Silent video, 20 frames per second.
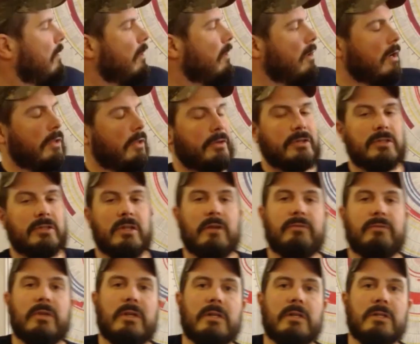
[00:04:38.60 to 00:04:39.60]
Other
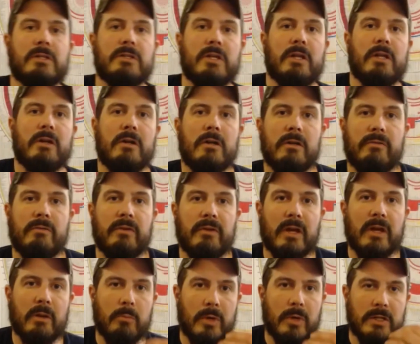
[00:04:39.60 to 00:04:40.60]
stuff to consider, if they
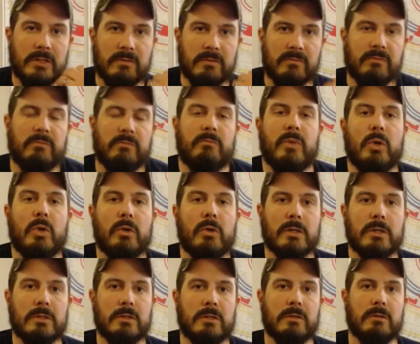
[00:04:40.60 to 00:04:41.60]
got a bunch of
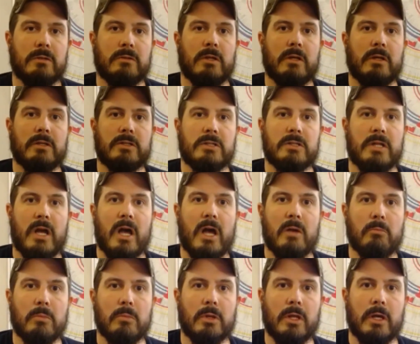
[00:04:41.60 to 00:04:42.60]
mucus,
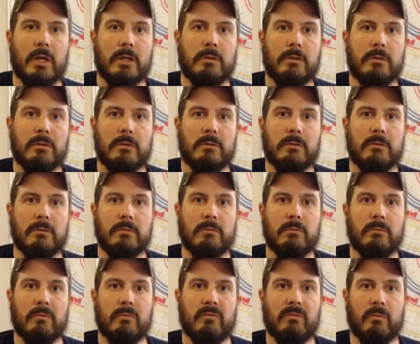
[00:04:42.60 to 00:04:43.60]
snot, blood,
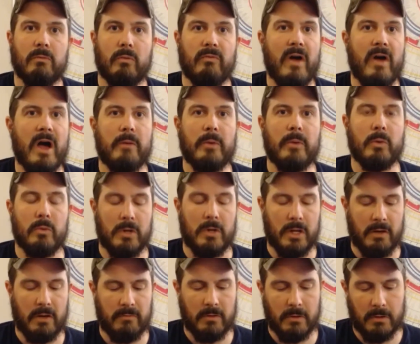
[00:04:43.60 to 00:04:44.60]
vomit,
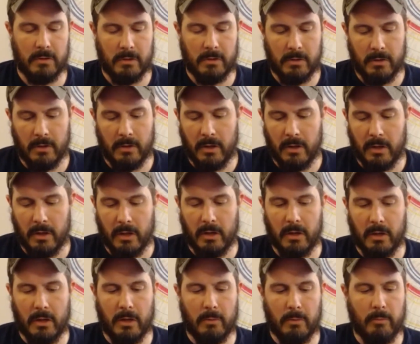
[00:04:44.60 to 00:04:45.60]
whatever.
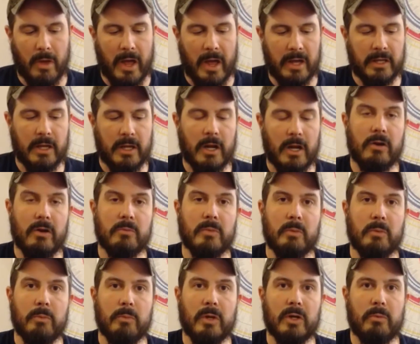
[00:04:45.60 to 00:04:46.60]
I carry in my
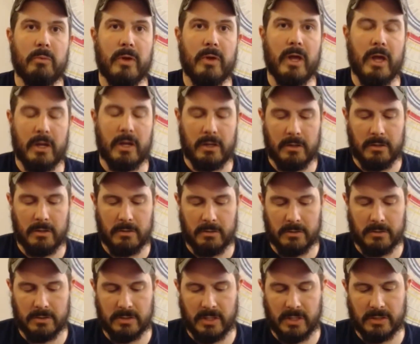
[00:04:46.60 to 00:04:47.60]
bigger pack
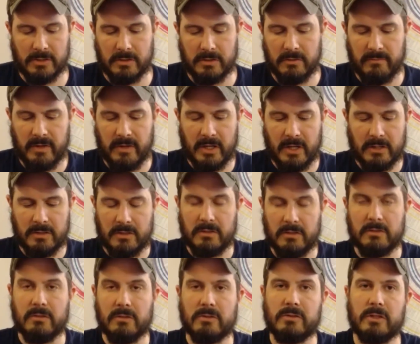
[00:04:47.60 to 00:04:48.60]
a suction device,
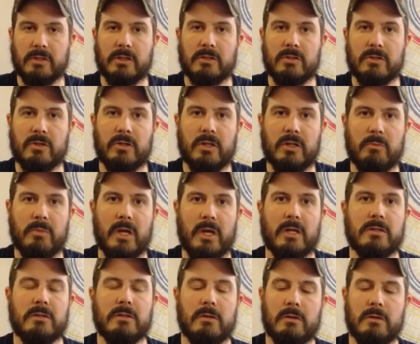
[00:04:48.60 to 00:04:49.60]
looks like a turkey
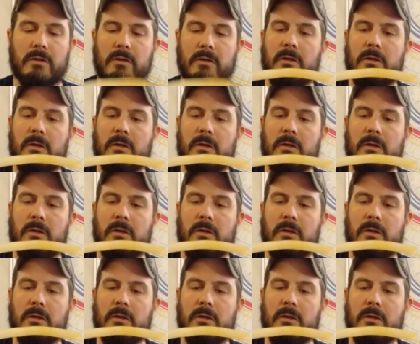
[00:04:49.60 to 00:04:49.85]
baster.